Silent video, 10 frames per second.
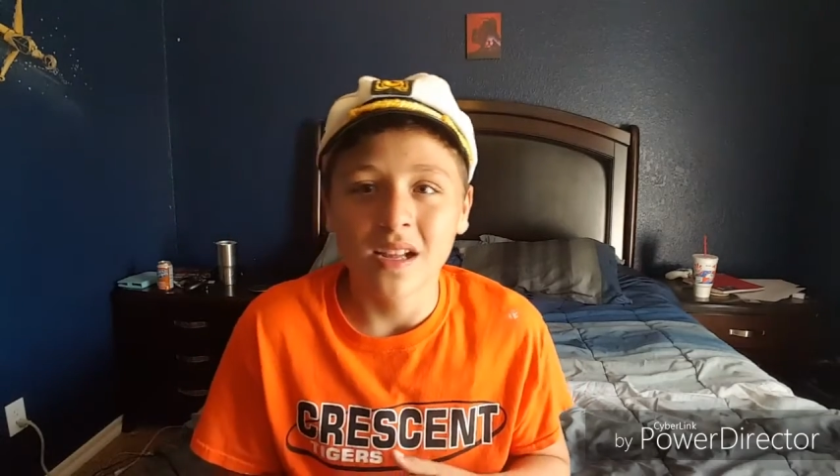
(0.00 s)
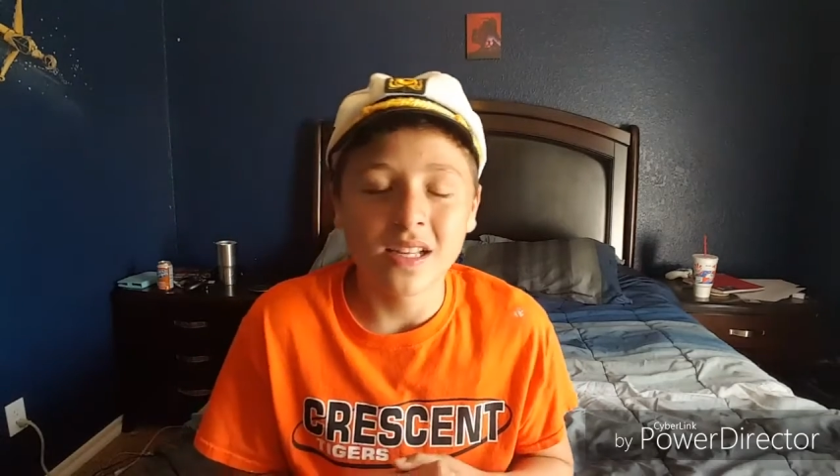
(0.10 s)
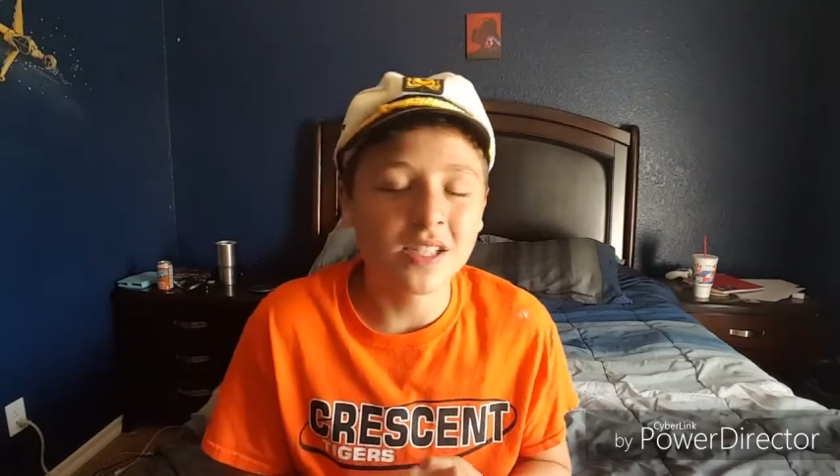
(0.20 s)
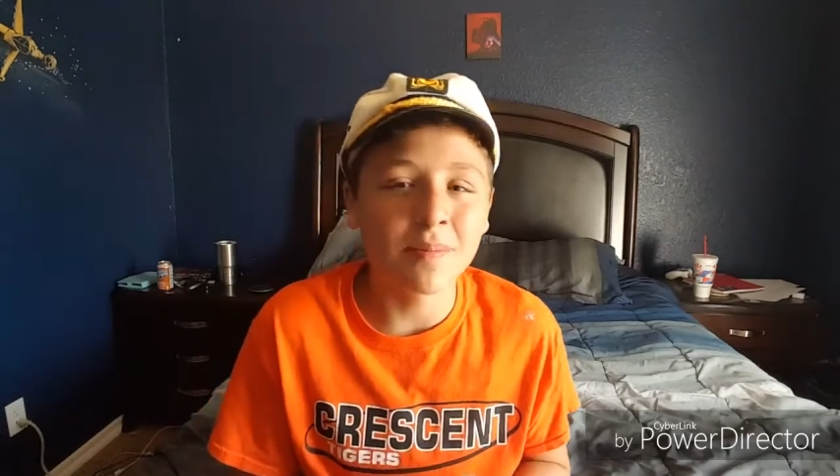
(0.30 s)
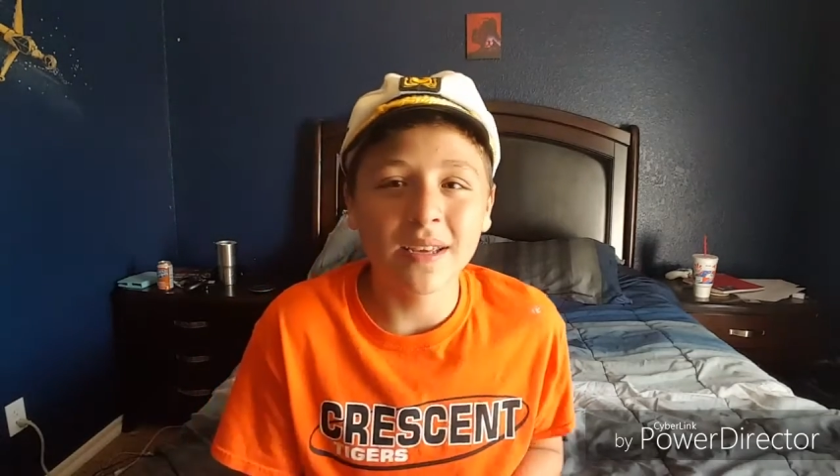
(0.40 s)

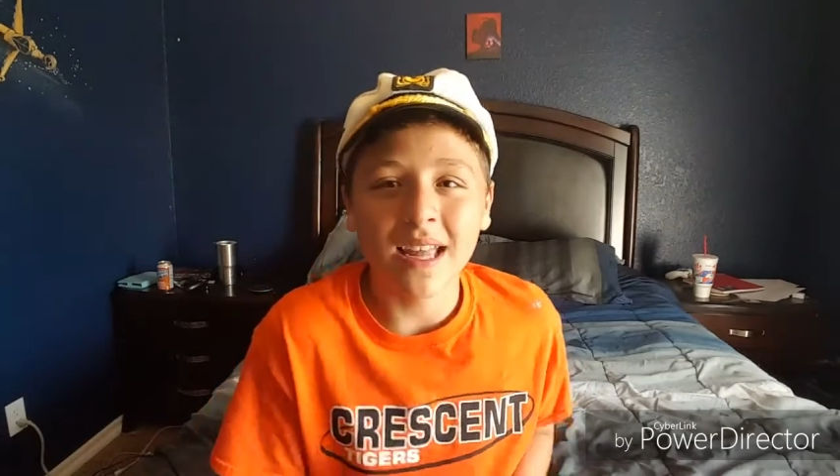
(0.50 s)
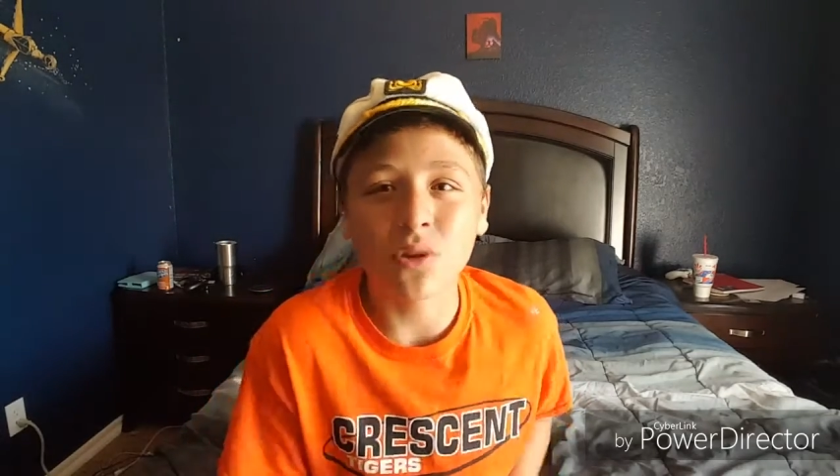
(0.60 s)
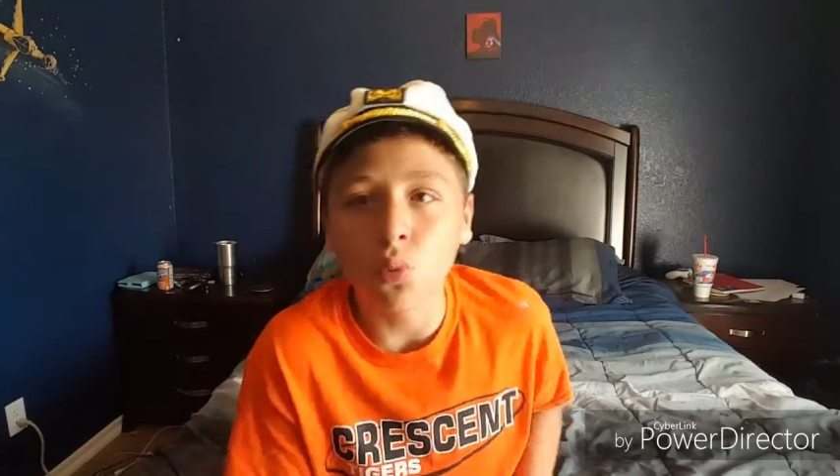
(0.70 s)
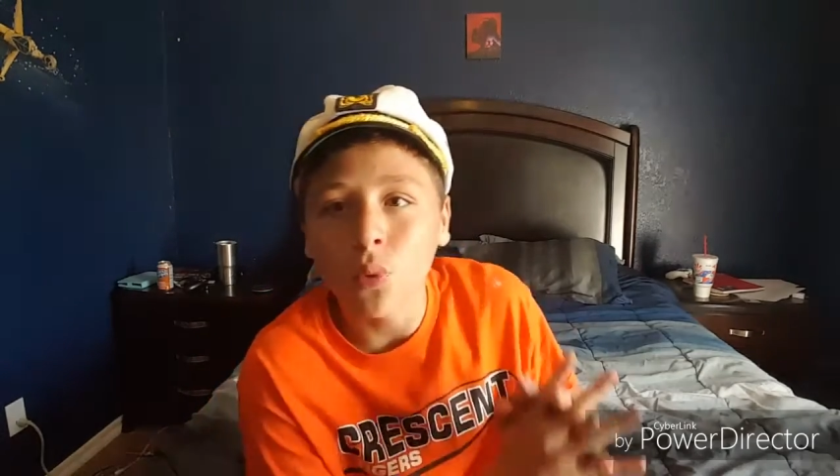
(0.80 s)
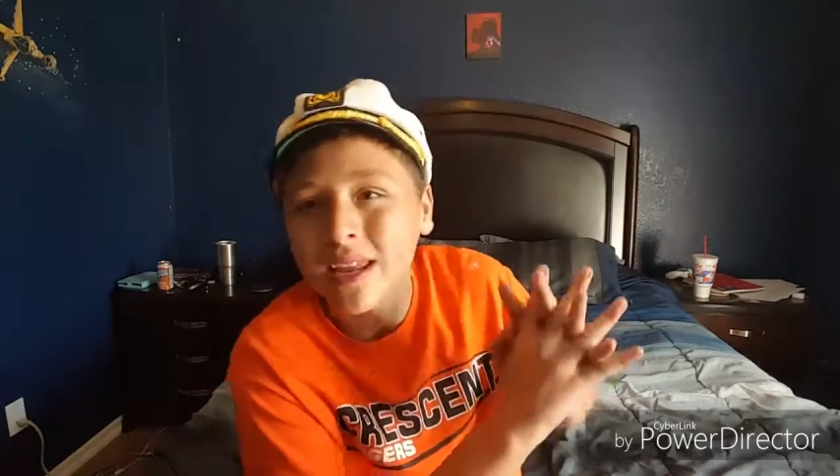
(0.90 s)
It could be like
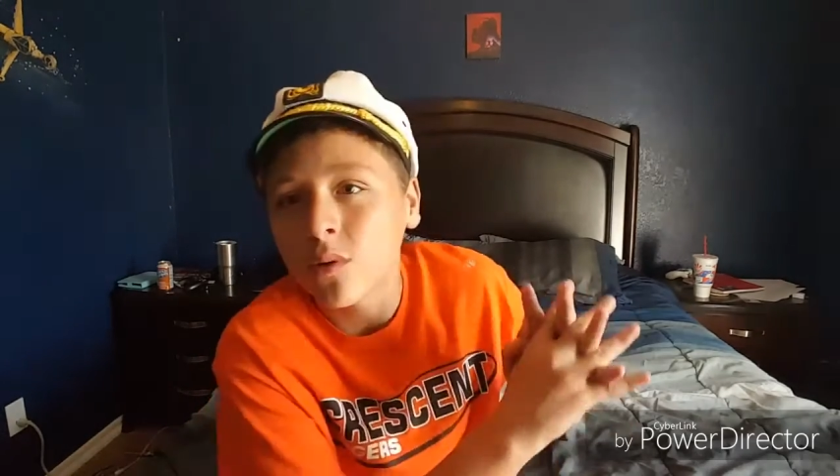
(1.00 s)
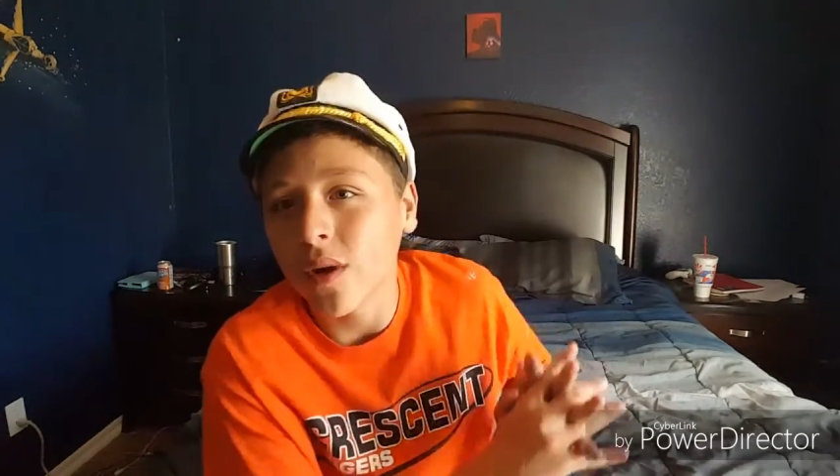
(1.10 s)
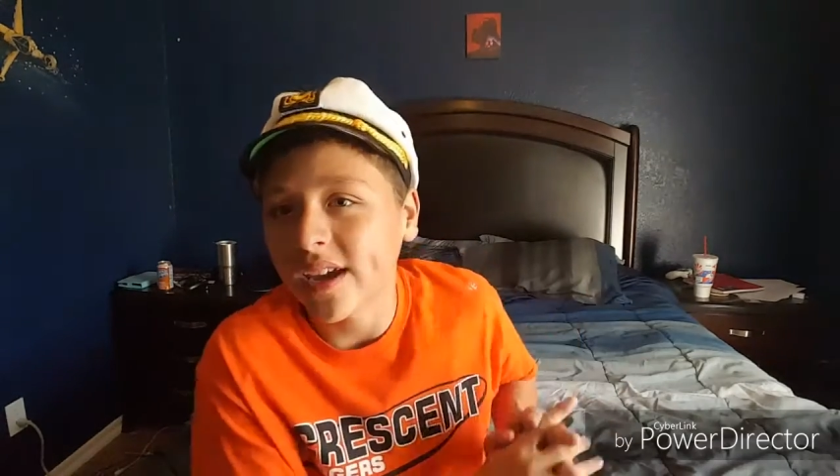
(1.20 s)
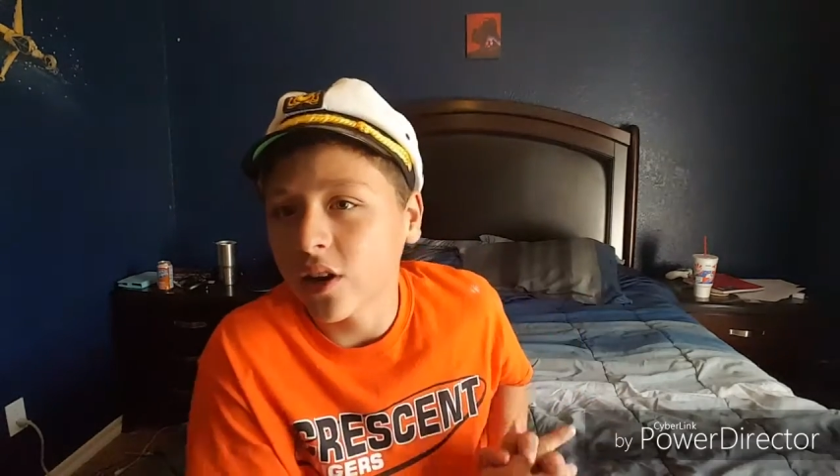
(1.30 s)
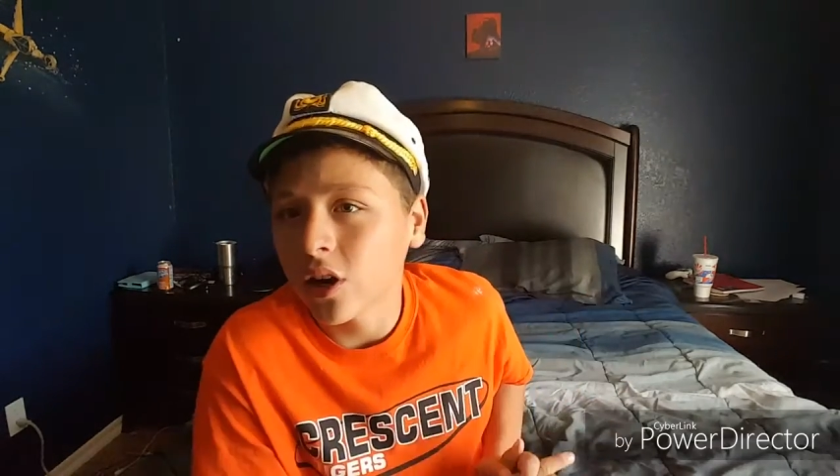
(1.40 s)
the Wind
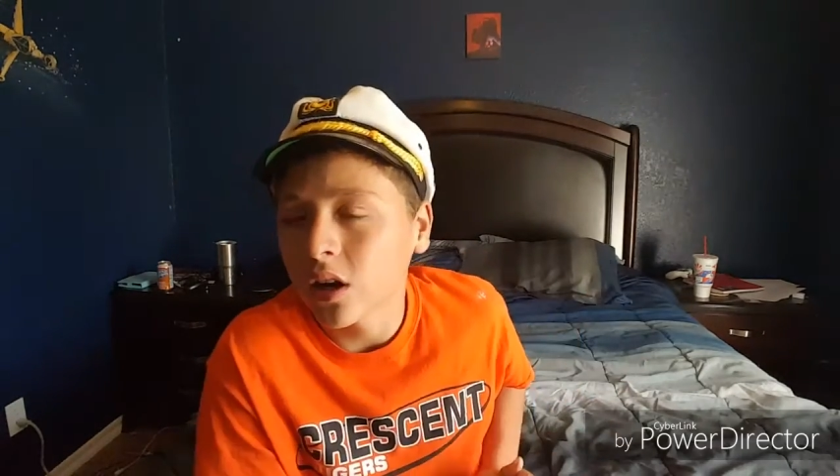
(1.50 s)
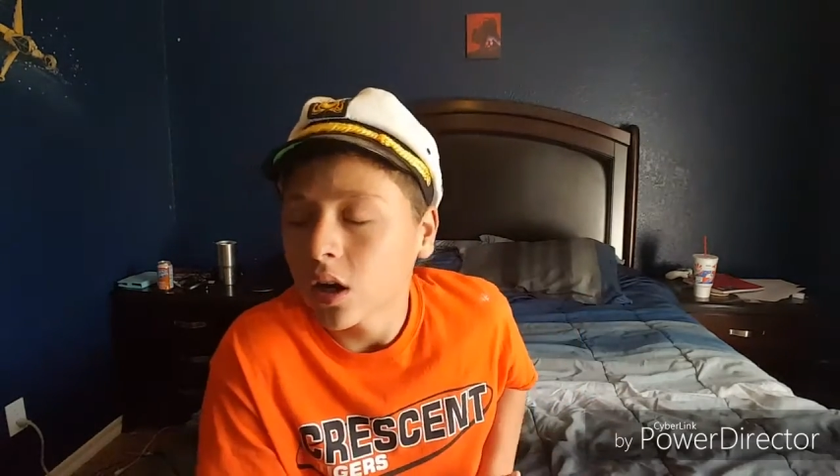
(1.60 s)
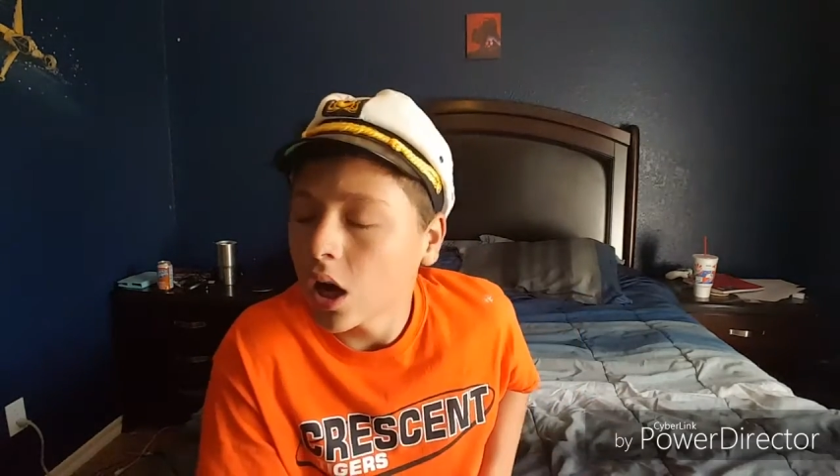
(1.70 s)
Waker